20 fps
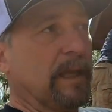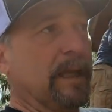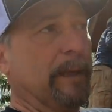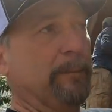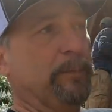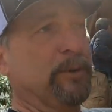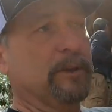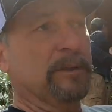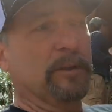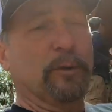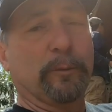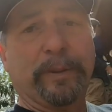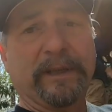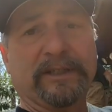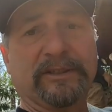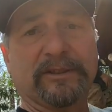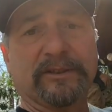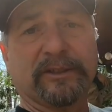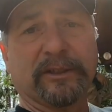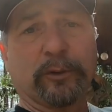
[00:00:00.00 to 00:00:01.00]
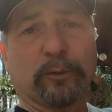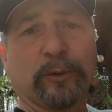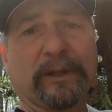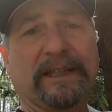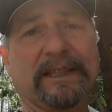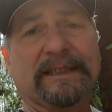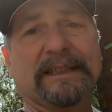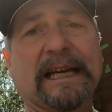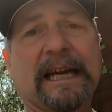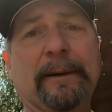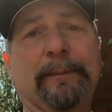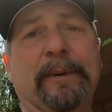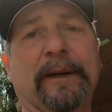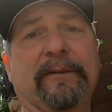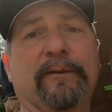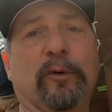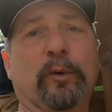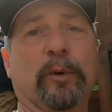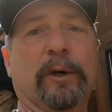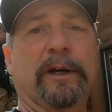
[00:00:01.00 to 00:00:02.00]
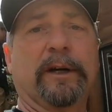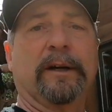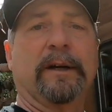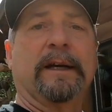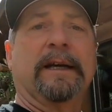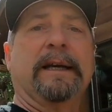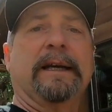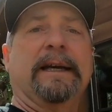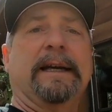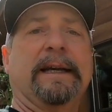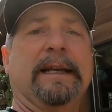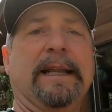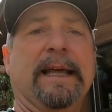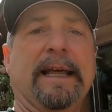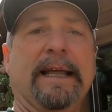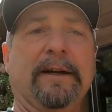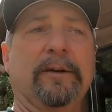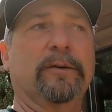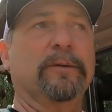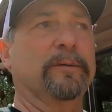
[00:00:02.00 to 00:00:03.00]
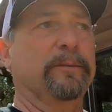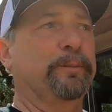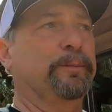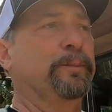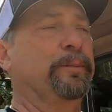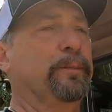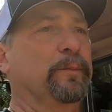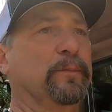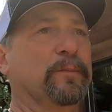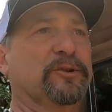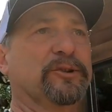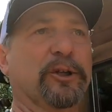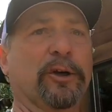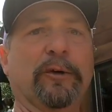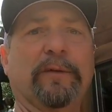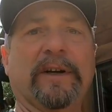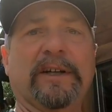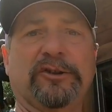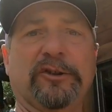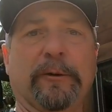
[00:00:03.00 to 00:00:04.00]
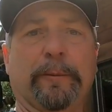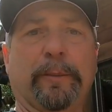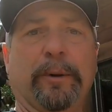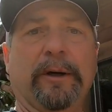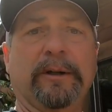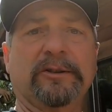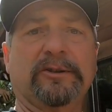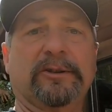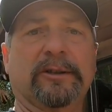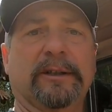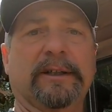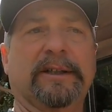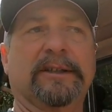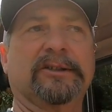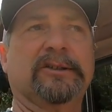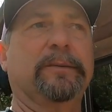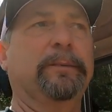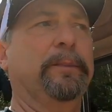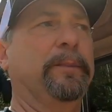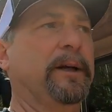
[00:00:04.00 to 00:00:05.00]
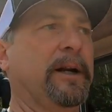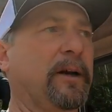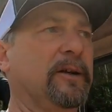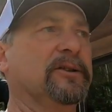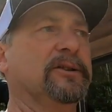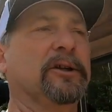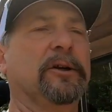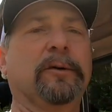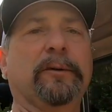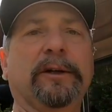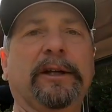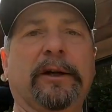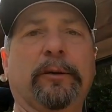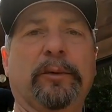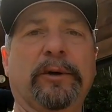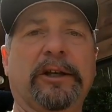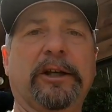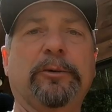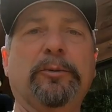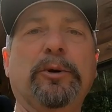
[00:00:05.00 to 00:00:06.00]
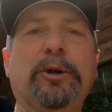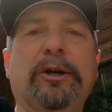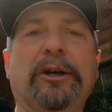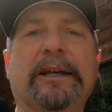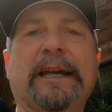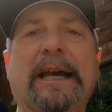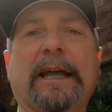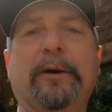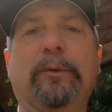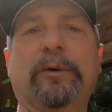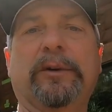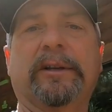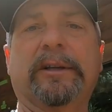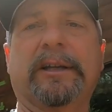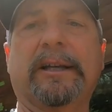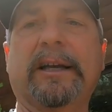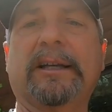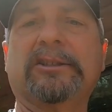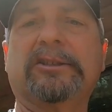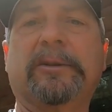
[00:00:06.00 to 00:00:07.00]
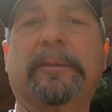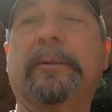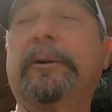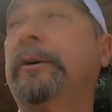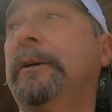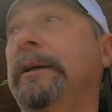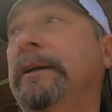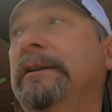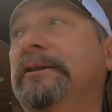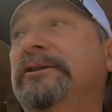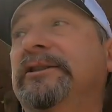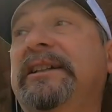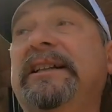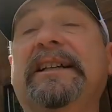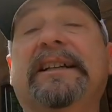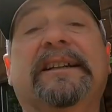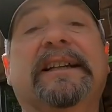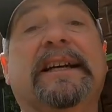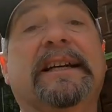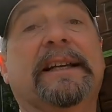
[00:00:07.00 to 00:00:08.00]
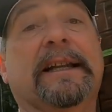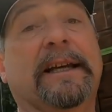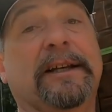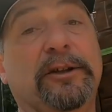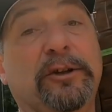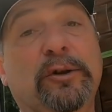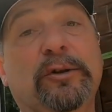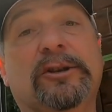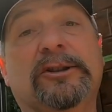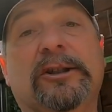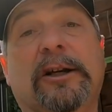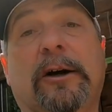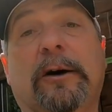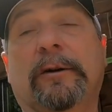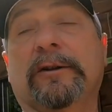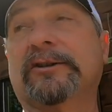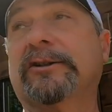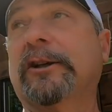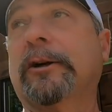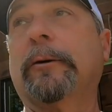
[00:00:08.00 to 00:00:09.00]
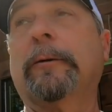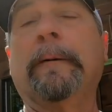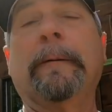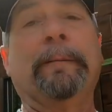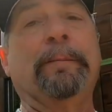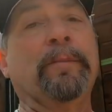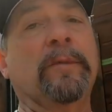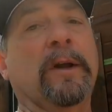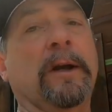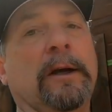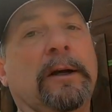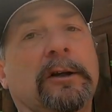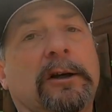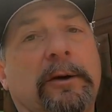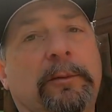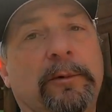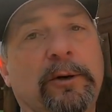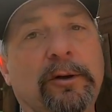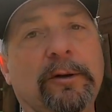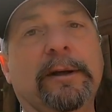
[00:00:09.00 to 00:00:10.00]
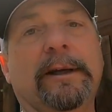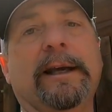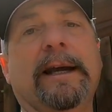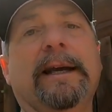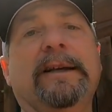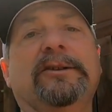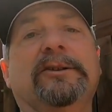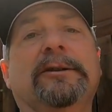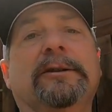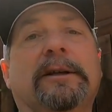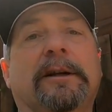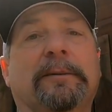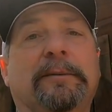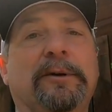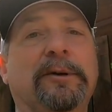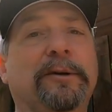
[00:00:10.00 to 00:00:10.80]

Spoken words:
and put little pieces of green tape everywhere, and that'll serve as your punch list, but also, you know, we communicated with the customer anything that you saw. So communication